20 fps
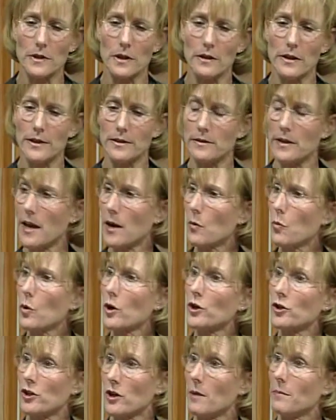let's take
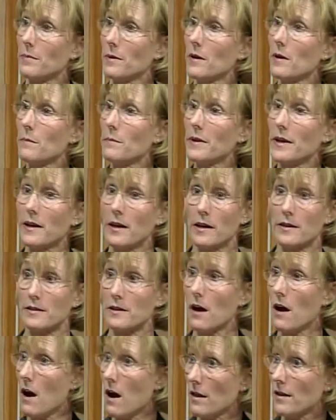worship, because the
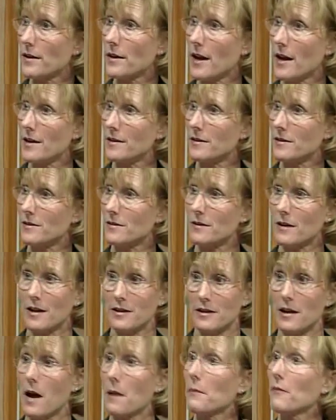holidays is a
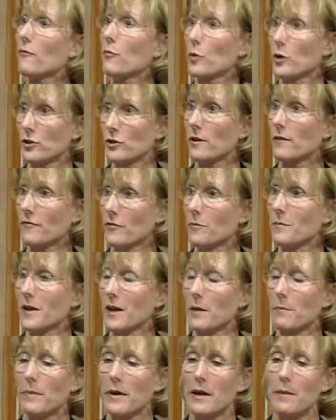time of worship for
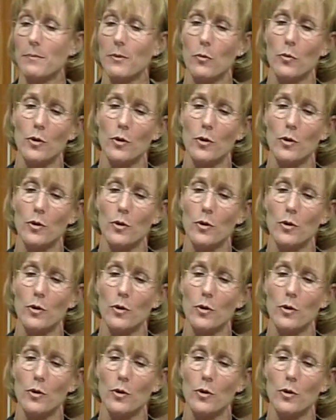many people,